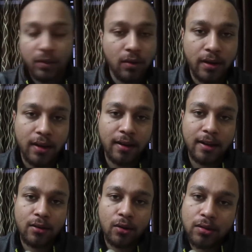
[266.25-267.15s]
Okay,
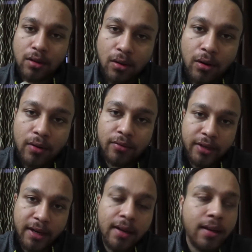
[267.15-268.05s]
he talks a lot of
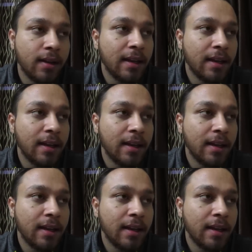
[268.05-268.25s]
shit.